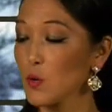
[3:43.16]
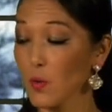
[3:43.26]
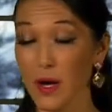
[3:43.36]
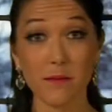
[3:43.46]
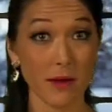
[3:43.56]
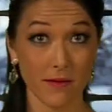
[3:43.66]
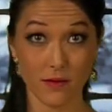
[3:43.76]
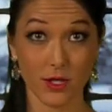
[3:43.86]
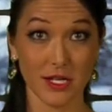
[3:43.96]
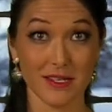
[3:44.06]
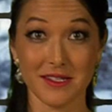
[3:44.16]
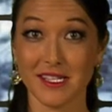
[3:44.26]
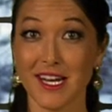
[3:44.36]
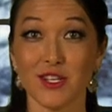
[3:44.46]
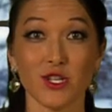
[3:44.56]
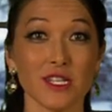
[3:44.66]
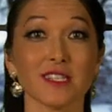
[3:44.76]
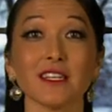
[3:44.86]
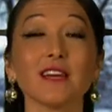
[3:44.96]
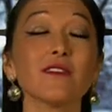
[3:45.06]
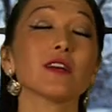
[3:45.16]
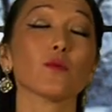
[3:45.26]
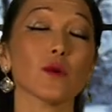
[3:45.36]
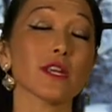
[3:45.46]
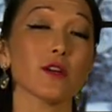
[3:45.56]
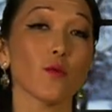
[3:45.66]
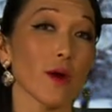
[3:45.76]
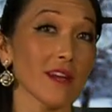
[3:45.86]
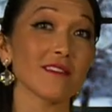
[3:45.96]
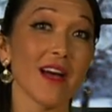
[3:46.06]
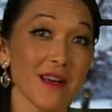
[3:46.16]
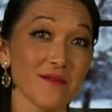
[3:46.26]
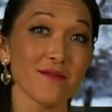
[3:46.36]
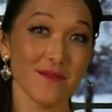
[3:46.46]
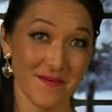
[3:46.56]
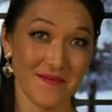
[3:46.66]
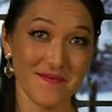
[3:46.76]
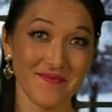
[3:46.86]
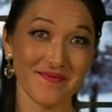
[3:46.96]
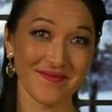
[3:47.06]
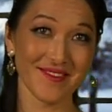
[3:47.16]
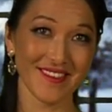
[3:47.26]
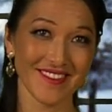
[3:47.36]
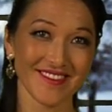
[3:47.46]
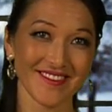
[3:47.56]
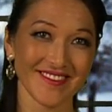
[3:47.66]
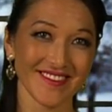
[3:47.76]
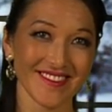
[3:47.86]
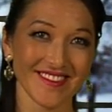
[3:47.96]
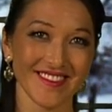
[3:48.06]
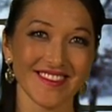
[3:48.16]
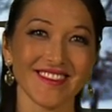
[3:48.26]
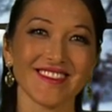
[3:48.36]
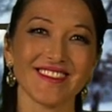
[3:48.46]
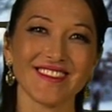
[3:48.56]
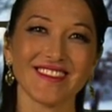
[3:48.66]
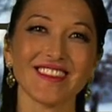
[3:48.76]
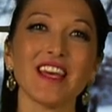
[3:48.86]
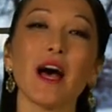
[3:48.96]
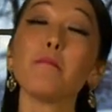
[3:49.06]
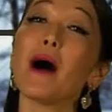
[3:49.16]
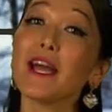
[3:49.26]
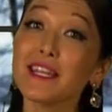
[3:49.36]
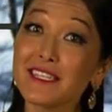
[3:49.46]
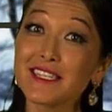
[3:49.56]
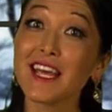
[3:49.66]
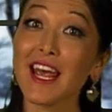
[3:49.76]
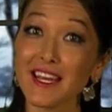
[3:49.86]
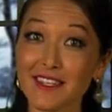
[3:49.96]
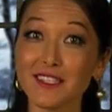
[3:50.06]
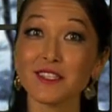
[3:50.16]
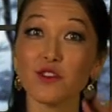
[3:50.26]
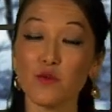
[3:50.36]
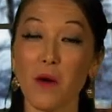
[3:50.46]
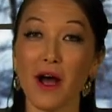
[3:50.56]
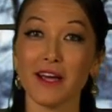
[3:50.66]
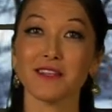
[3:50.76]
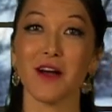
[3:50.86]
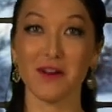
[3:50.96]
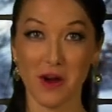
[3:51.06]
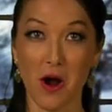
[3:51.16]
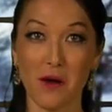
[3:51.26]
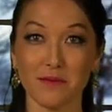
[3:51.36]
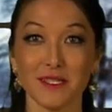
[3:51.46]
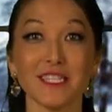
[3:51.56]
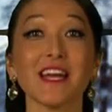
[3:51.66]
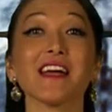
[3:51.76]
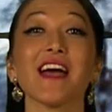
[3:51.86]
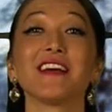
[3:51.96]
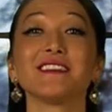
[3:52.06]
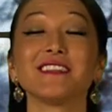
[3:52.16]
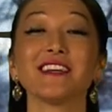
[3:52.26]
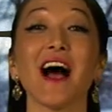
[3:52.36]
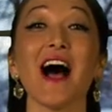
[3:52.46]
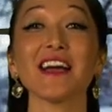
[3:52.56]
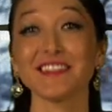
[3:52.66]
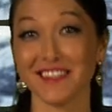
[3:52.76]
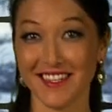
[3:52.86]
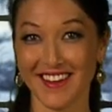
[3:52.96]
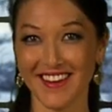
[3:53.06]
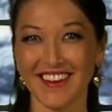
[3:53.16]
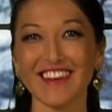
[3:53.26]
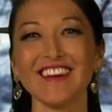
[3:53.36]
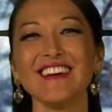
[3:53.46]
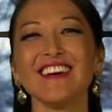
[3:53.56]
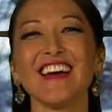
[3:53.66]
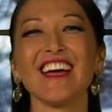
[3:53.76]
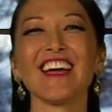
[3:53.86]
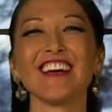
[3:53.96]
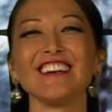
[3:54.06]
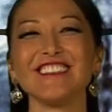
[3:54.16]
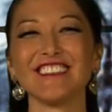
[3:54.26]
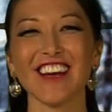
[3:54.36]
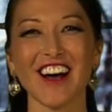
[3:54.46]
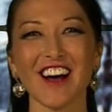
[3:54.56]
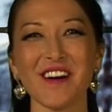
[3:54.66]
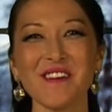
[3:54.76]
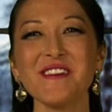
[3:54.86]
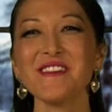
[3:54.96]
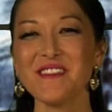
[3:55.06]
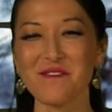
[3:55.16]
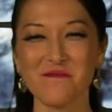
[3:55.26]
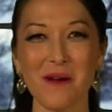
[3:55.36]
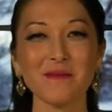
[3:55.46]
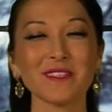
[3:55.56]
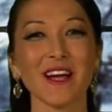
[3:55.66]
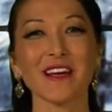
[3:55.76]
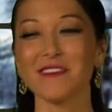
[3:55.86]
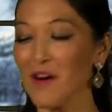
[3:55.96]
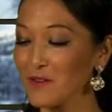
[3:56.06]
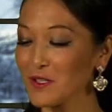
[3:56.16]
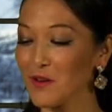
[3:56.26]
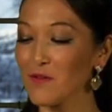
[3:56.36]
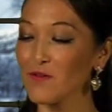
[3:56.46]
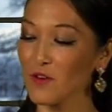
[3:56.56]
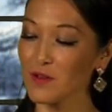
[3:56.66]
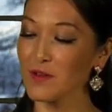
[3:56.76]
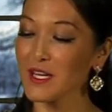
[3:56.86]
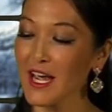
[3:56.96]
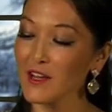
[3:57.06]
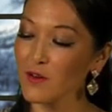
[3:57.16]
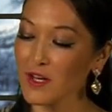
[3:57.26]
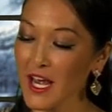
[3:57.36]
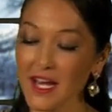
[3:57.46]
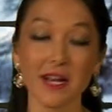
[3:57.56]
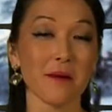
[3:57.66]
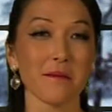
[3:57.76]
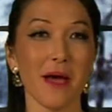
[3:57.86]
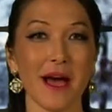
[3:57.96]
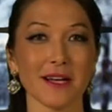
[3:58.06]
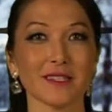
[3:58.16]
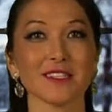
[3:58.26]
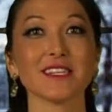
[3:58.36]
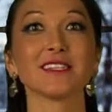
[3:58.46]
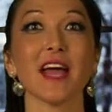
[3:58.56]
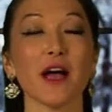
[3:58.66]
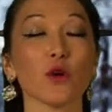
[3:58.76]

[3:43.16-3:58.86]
great beverages, and just living a really great life. And what's your web address? Mine is CandiceKumai.com, C A N D I C E. And uh, the website also for you to get your K Cup packs is at